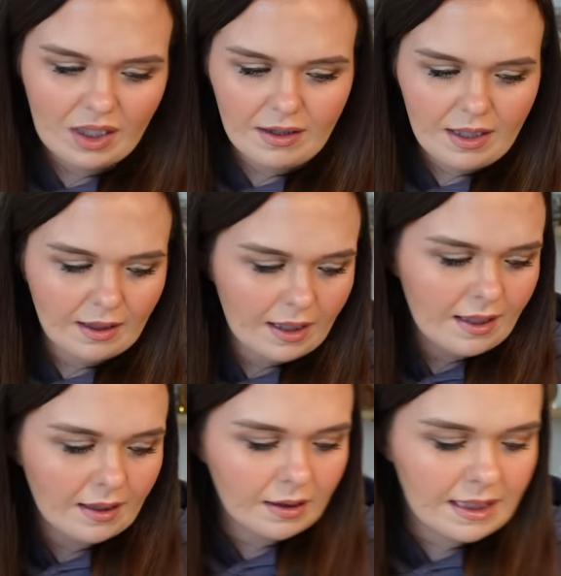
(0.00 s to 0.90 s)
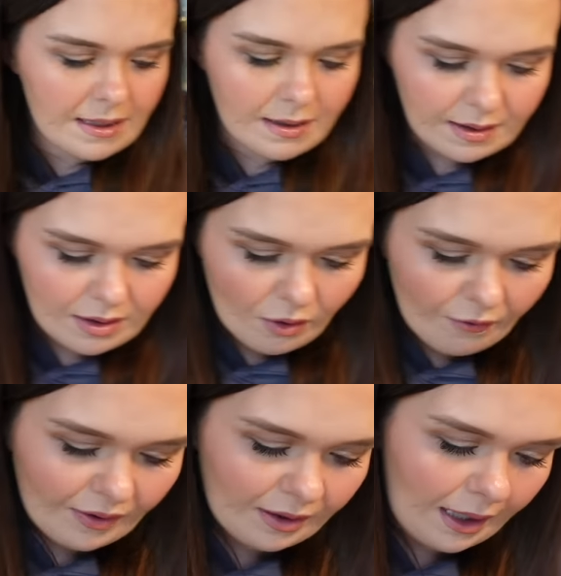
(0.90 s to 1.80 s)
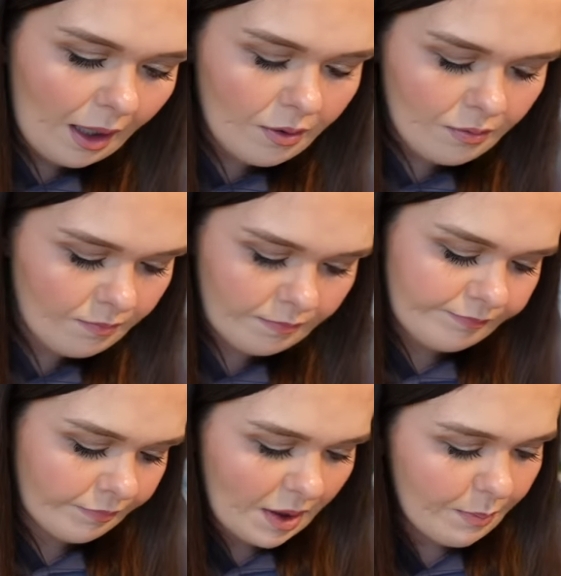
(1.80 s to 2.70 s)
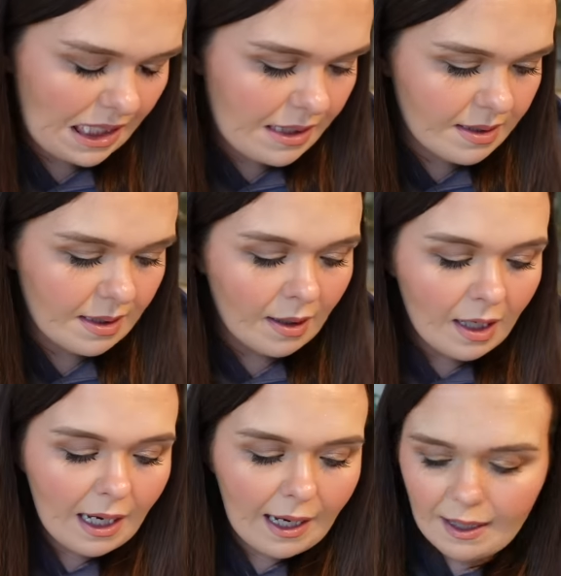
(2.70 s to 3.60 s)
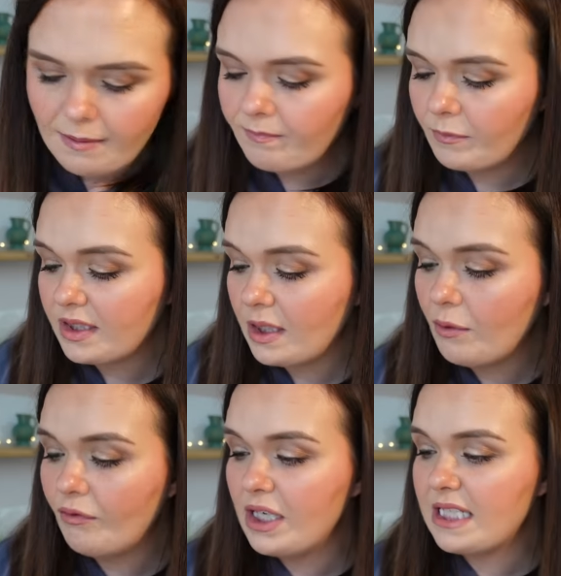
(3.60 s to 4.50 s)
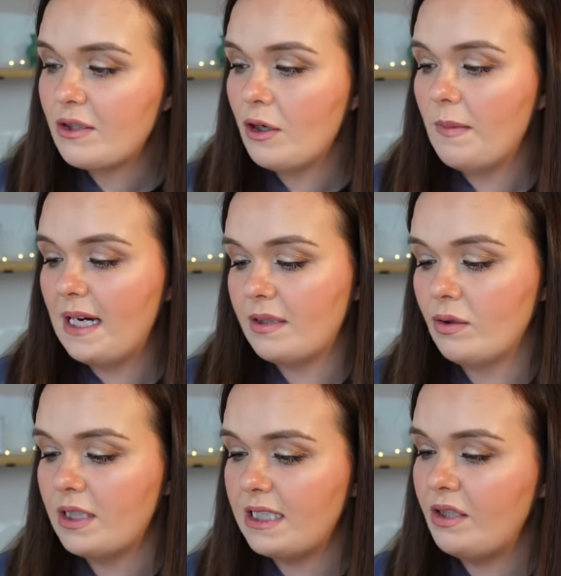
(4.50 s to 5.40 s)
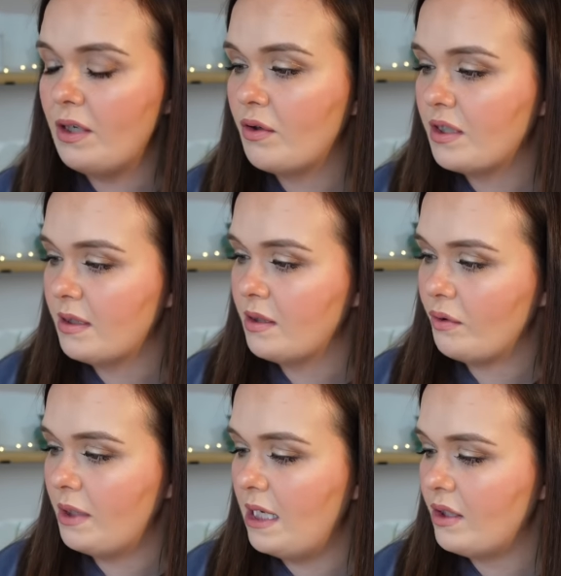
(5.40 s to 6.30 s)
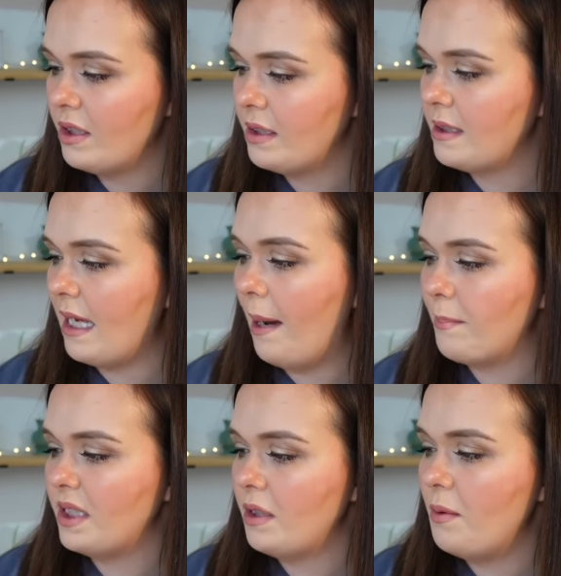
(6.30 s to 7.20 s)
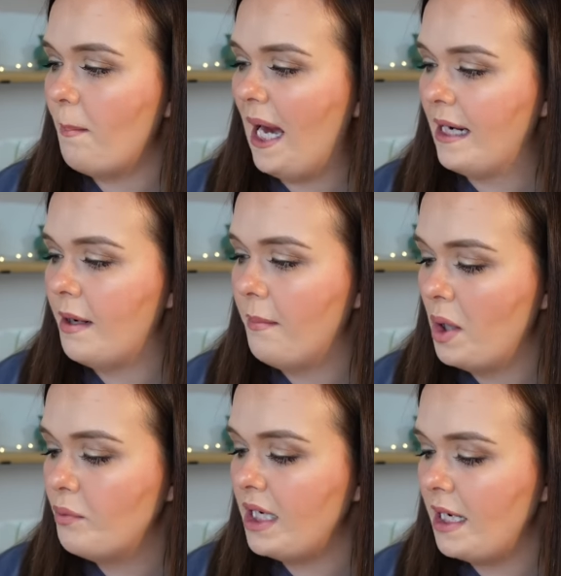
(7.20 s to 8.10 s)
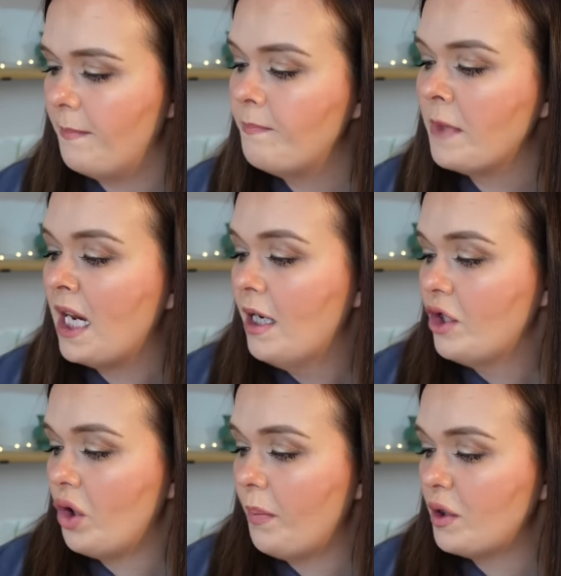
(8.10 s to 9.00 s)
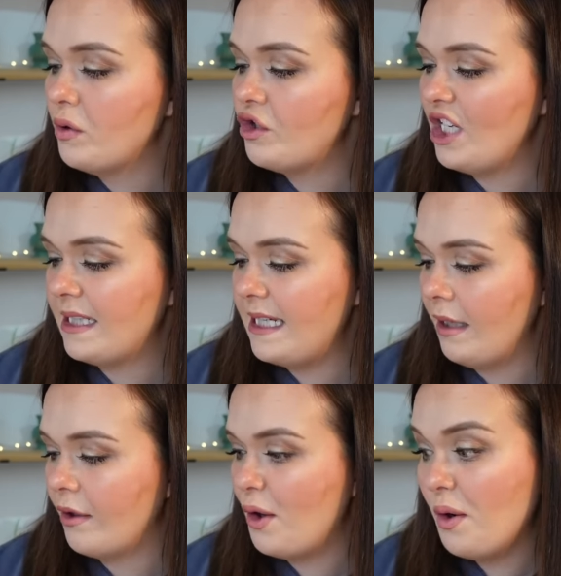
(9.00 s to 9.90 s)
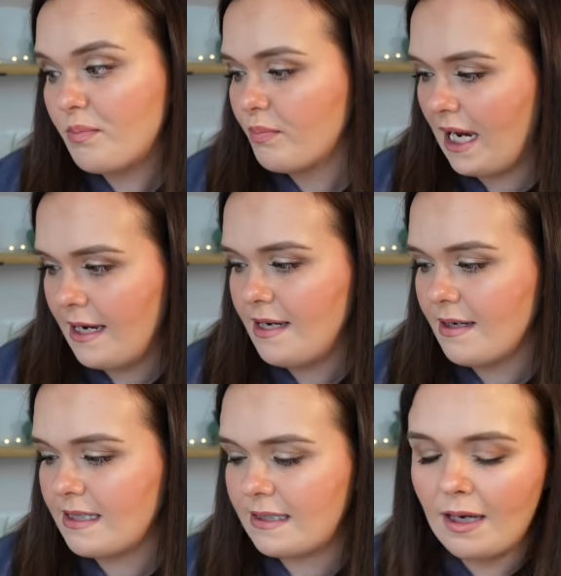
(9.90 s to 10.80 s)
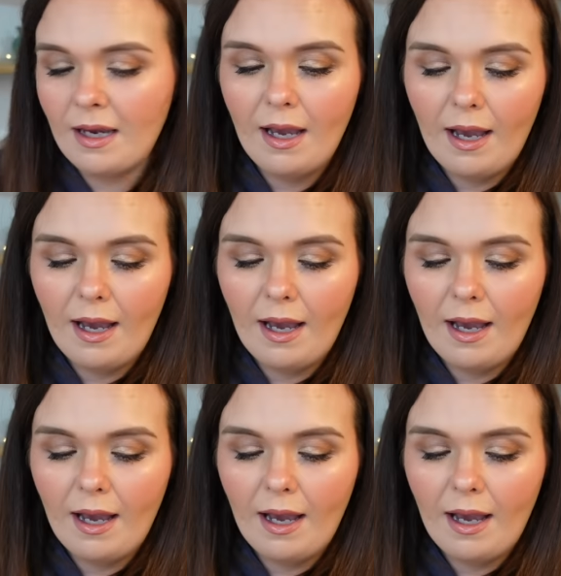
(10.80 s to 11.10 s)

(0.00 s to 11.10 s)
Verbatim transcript: I think. And then cleaning stuff and like home bits. Um, so first up, I saw this new Cussons Creations Absolute Pandemonium, Tropical Jelly and Cupcakes.